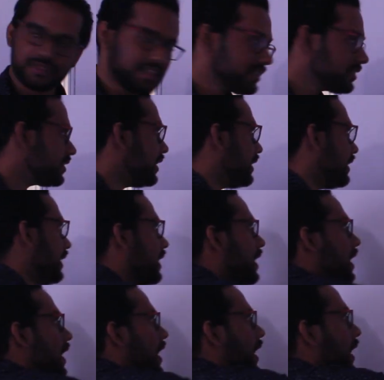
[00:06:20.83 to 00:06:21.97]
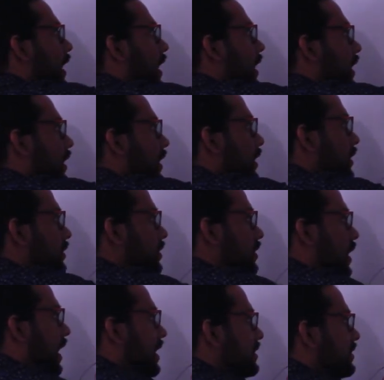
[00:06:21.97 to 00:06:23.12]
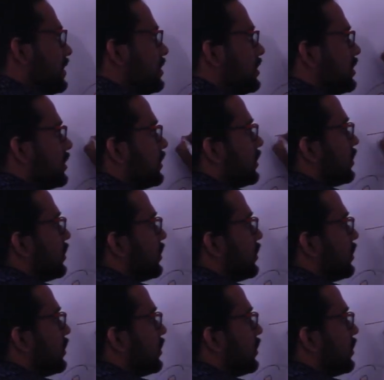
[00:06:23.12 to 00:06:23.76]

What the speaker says: this area, and the axis,